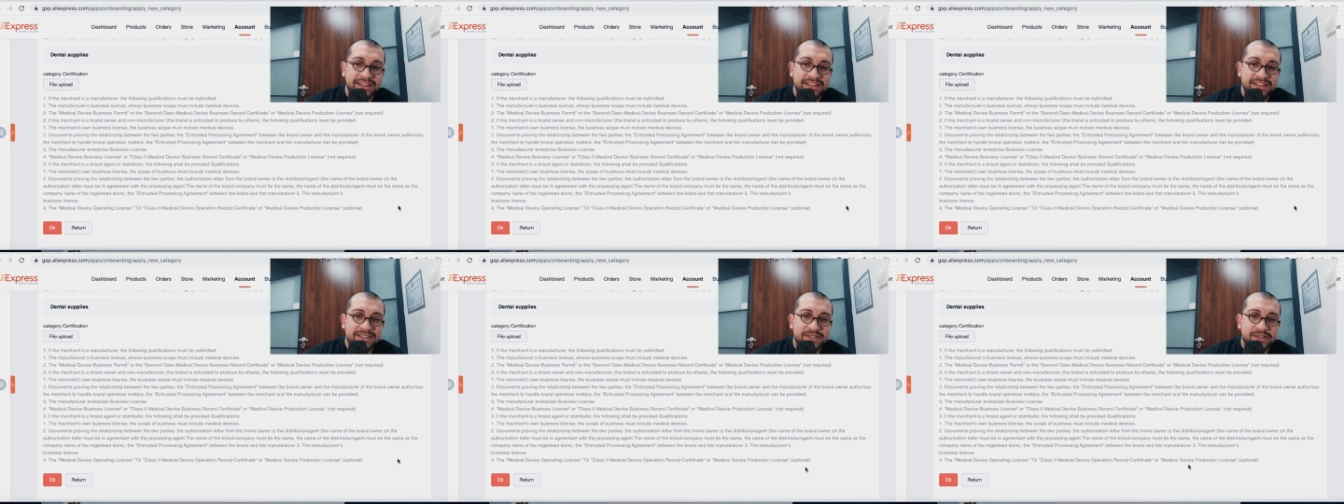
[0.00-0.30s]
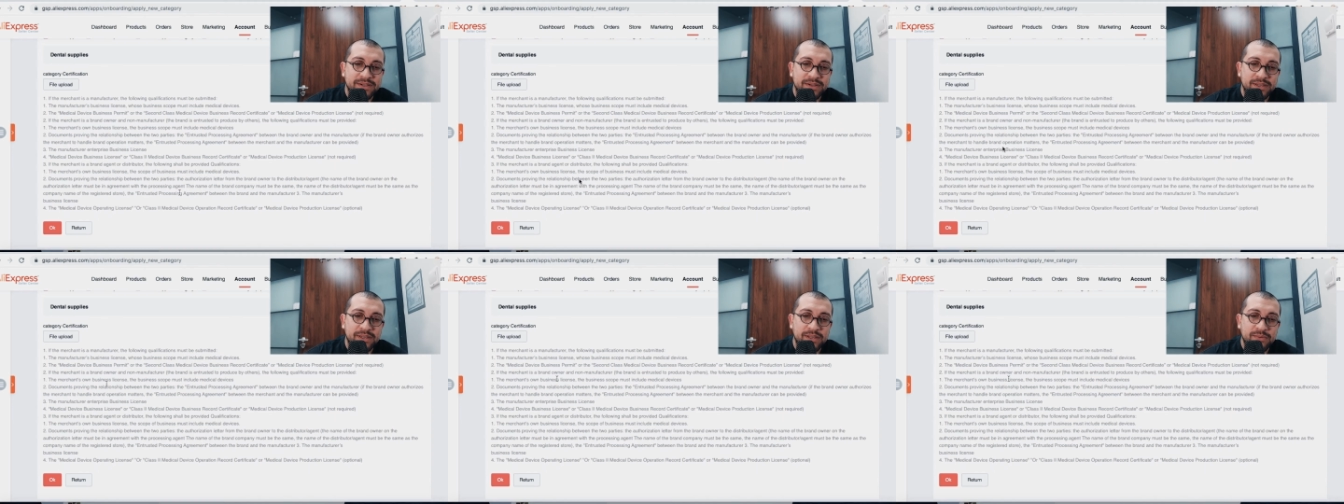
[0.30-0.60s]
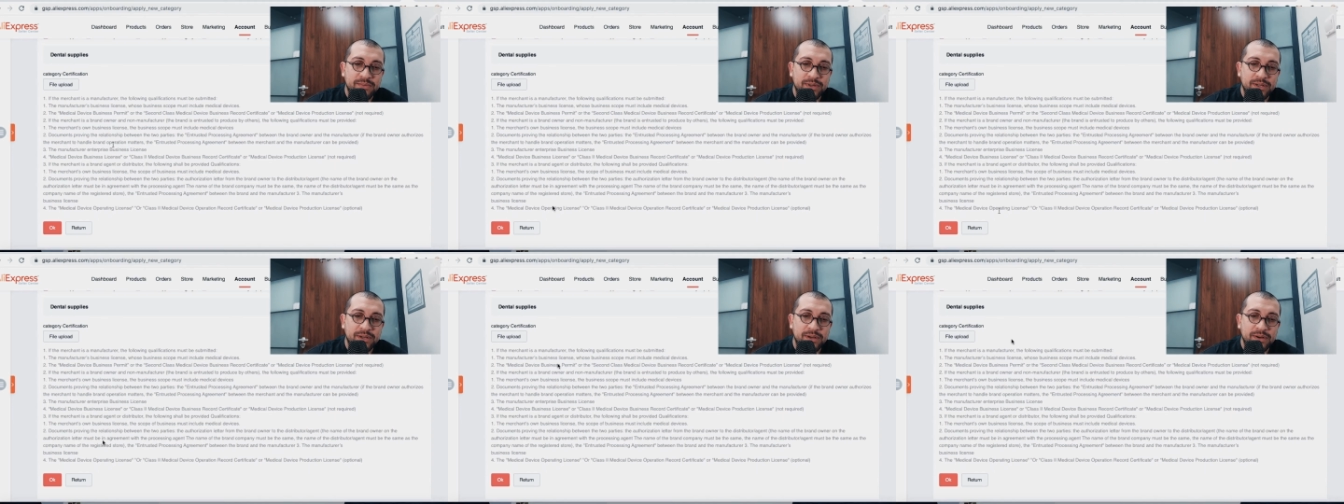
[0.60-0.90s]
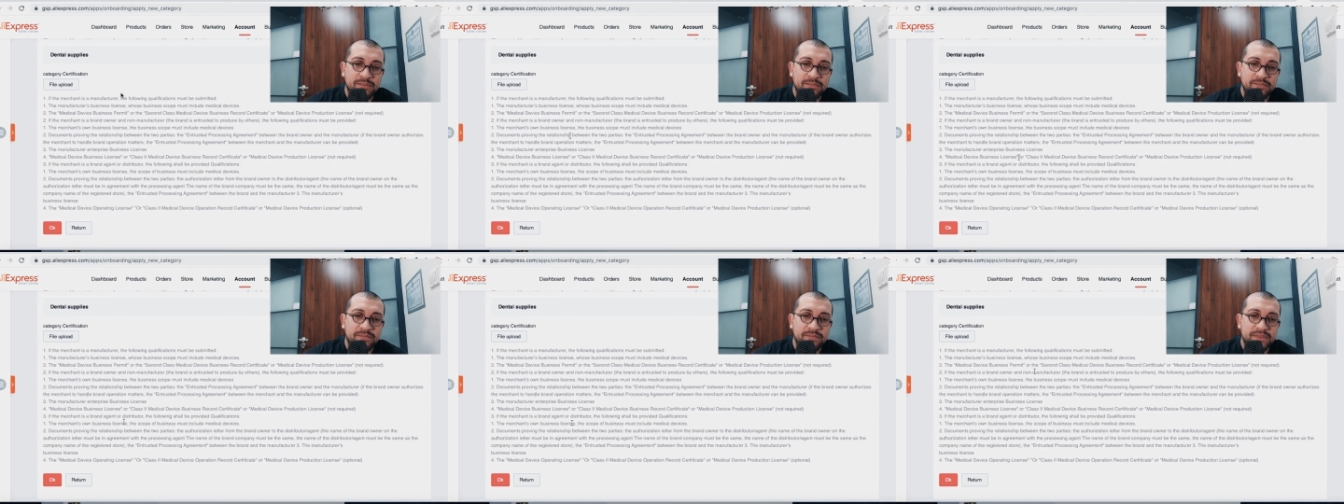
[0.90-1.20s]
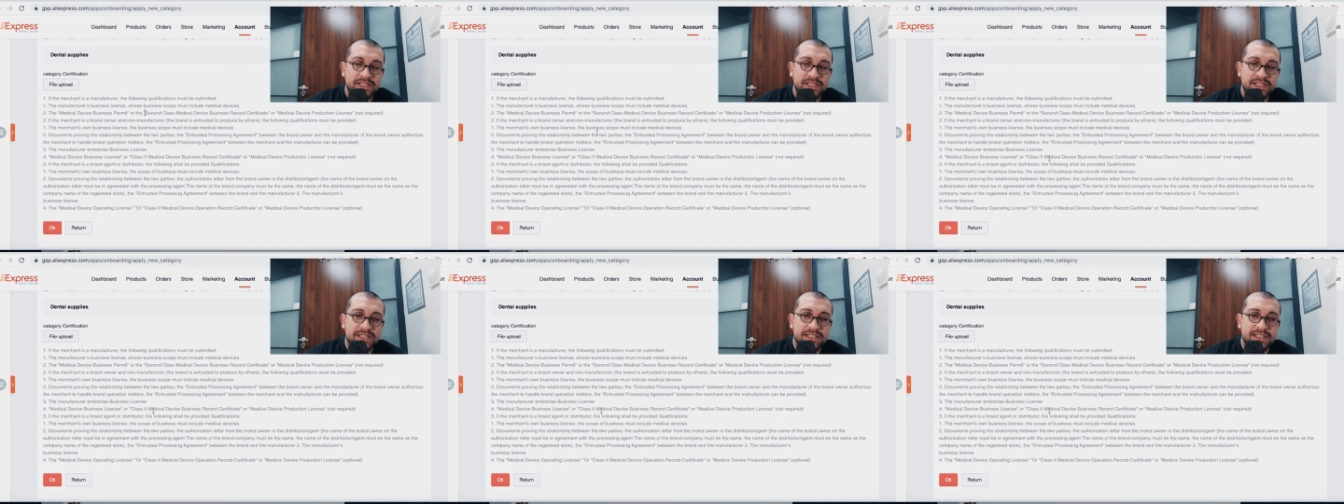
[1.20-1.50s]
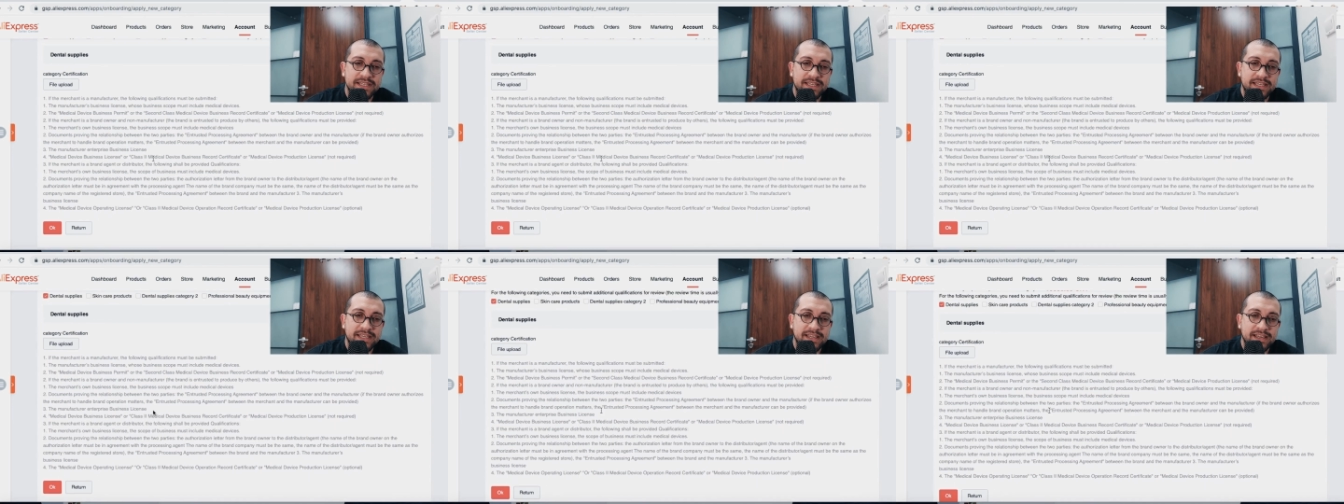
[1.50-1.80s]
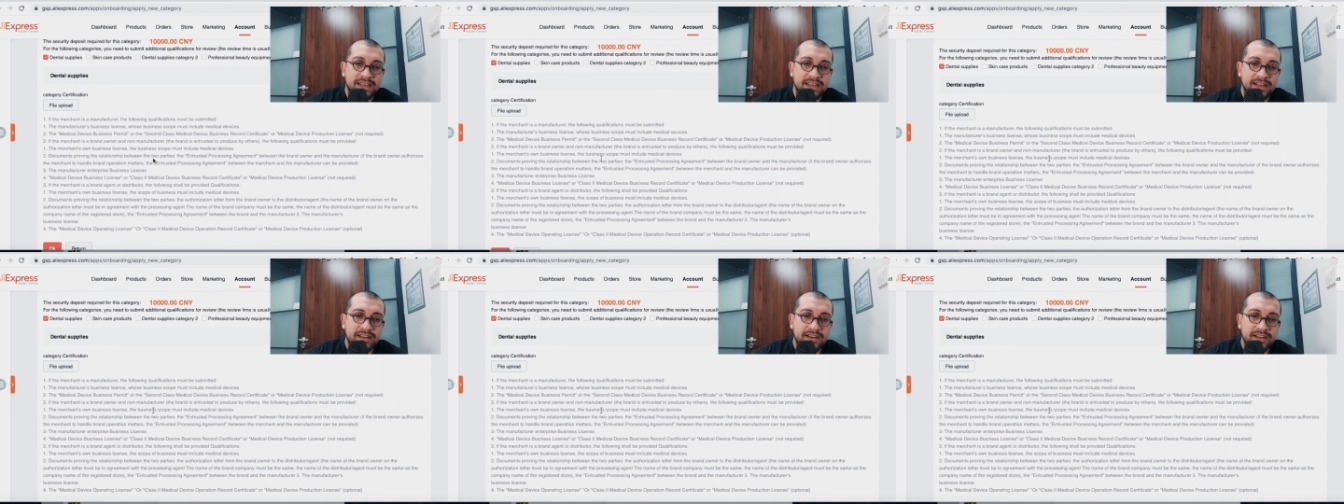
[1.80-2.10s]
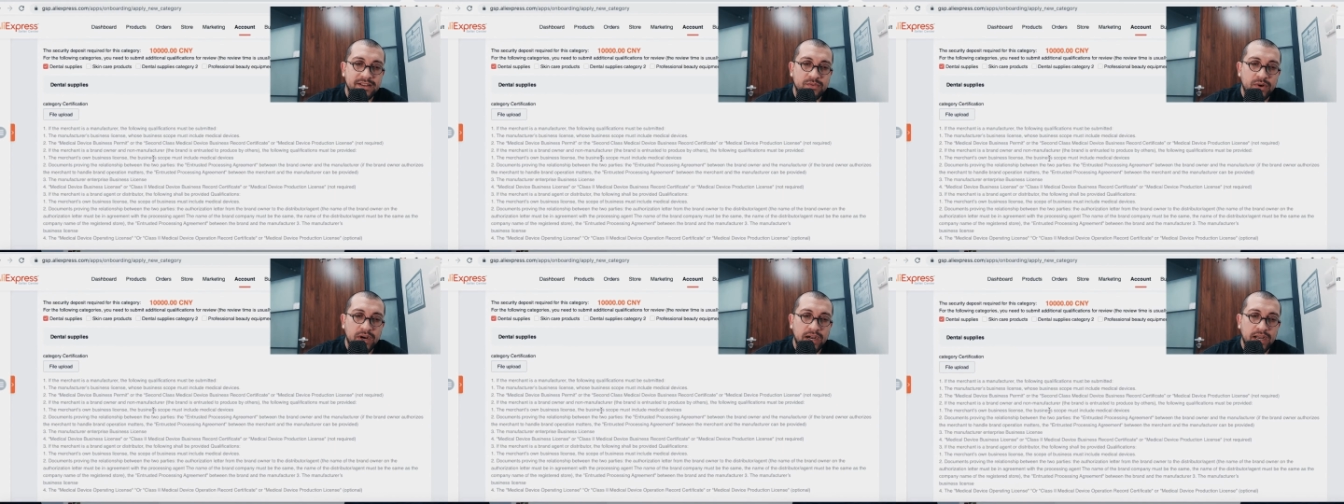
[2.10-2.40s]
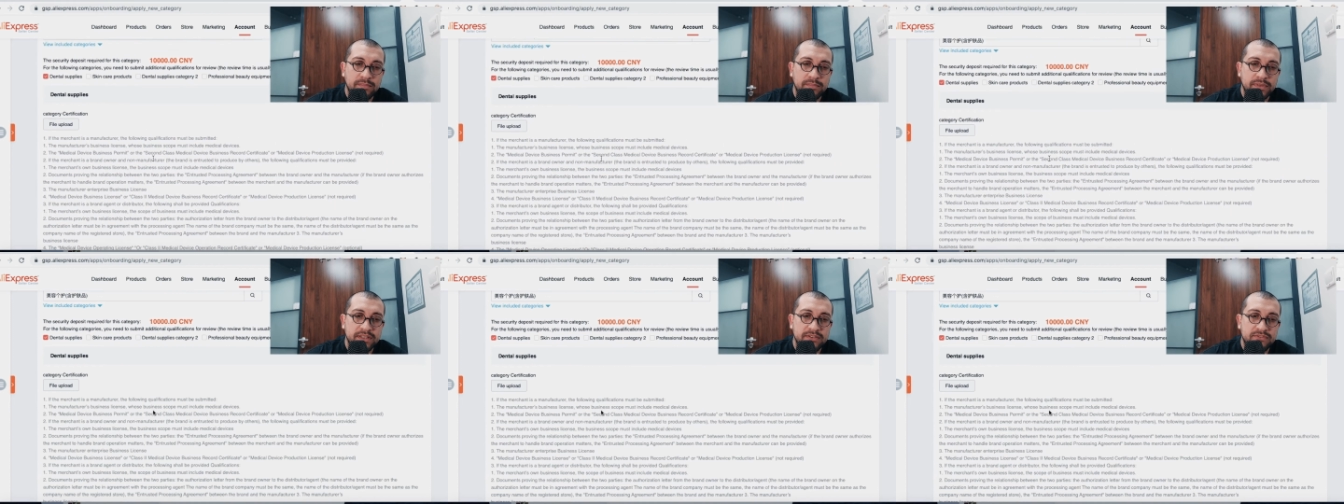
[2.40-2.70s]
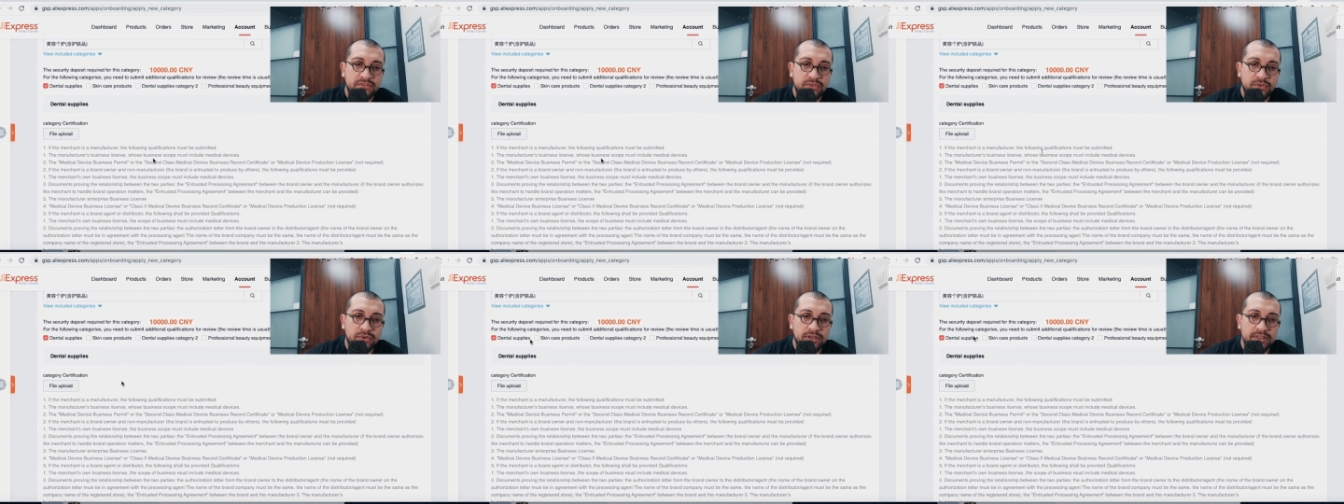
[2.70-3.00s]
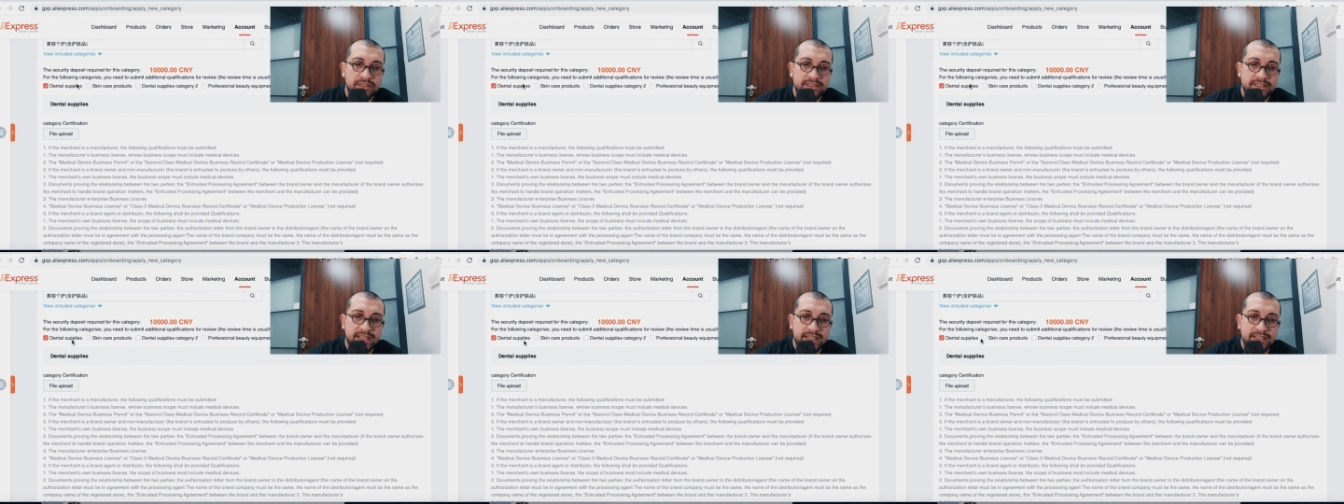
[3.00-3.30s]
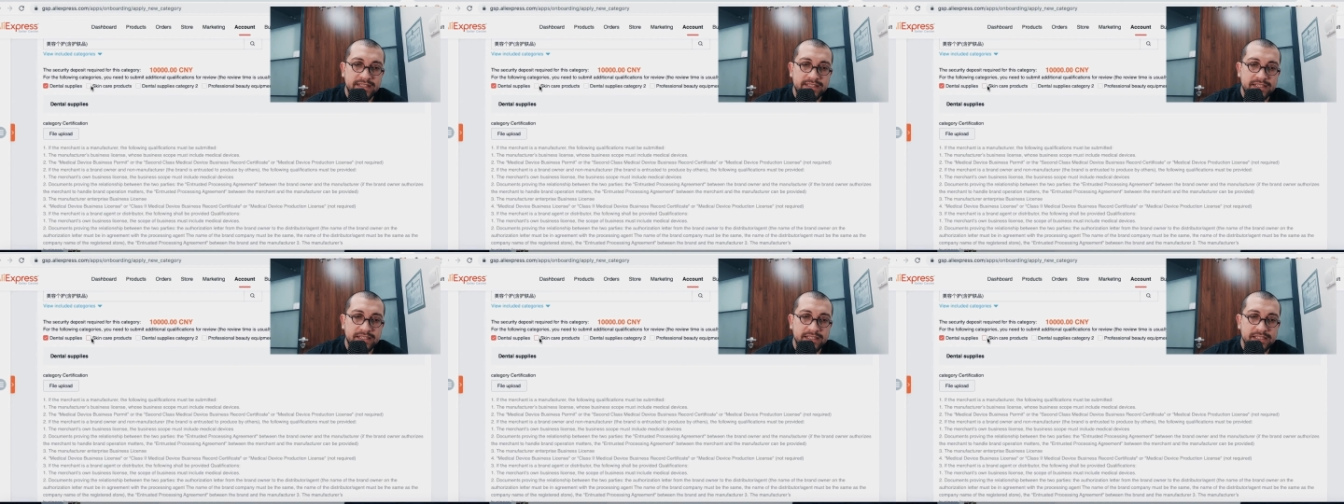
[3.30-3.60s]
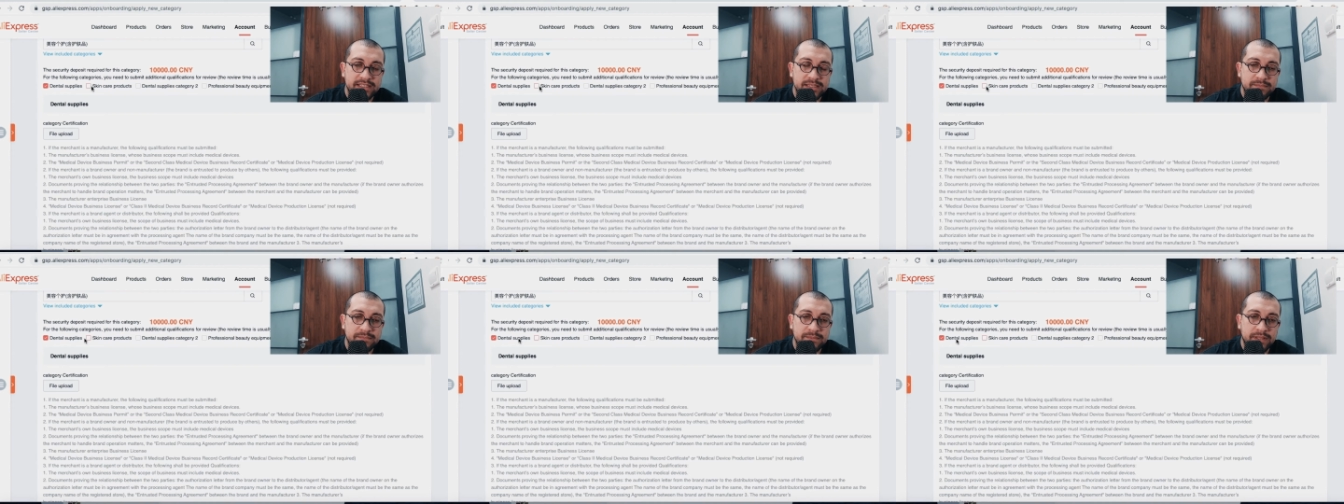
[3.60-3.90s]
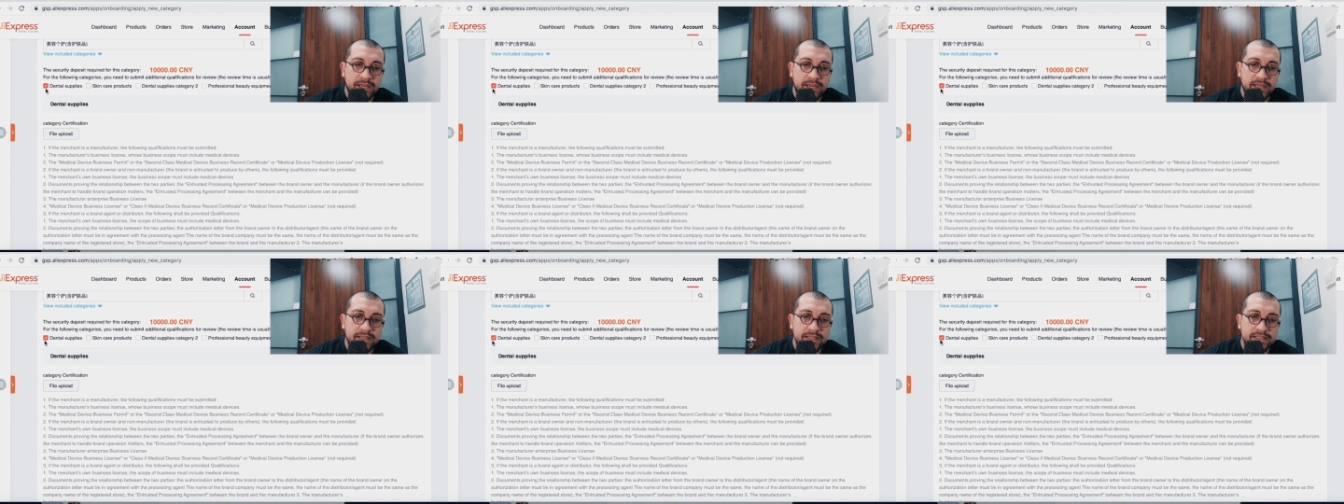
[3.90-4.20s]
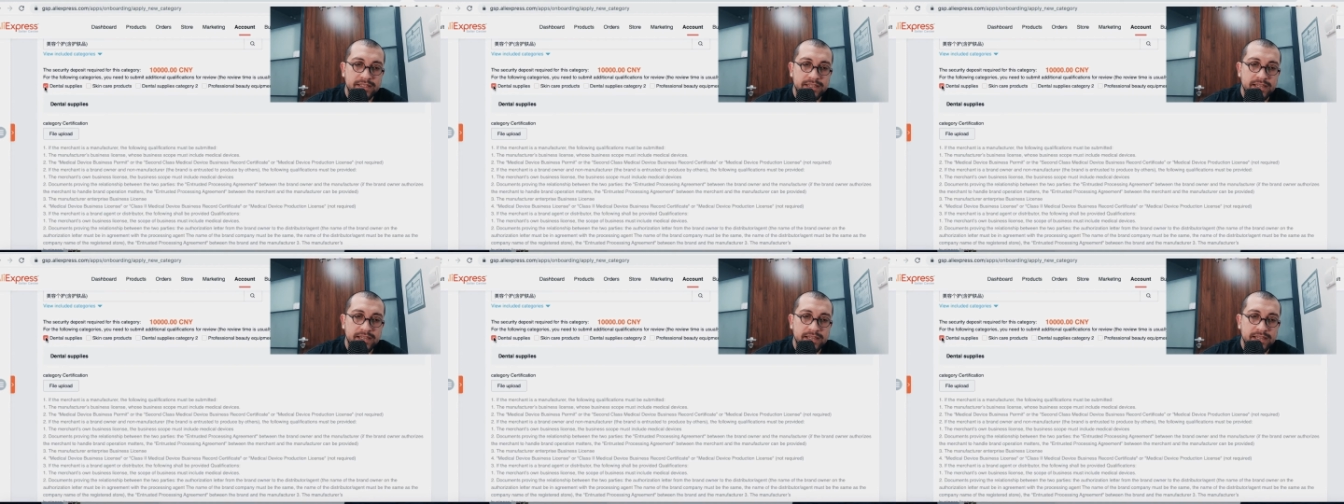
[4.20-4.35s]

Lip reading: So here we go. This is the requirement for dental supplies.